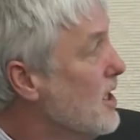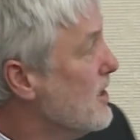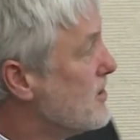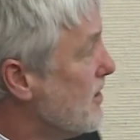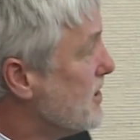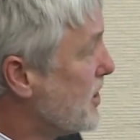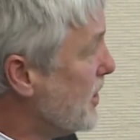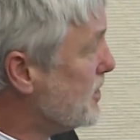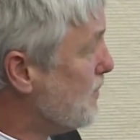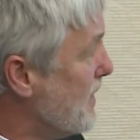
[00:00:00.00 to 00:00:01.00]
So there's a
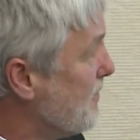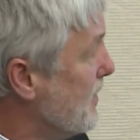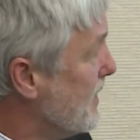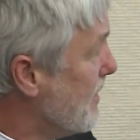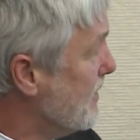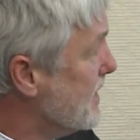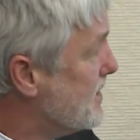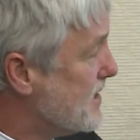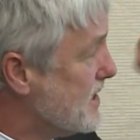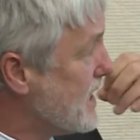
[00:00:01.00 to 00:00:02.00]
huge benefit there in
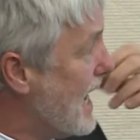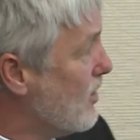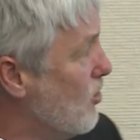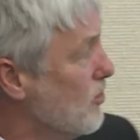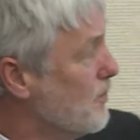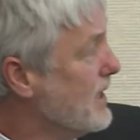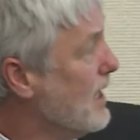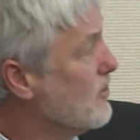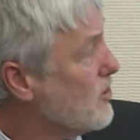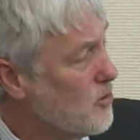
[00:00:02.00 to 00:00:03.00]
this ad hoc being
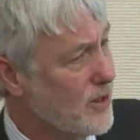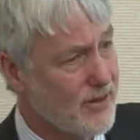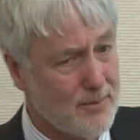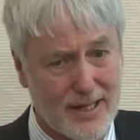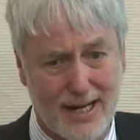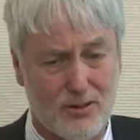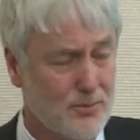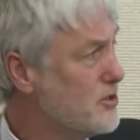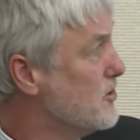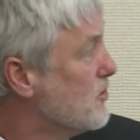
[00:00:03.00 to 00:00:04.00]
able to query, being able to
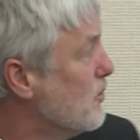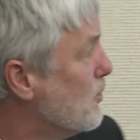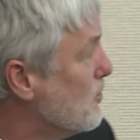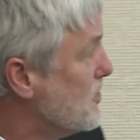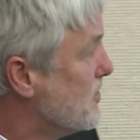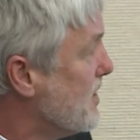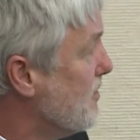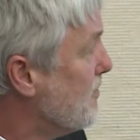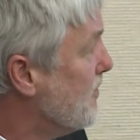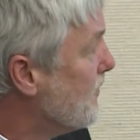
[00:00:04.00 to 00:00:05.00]
produce the reports
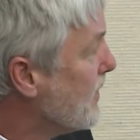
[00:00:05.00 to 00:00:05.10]
yourself.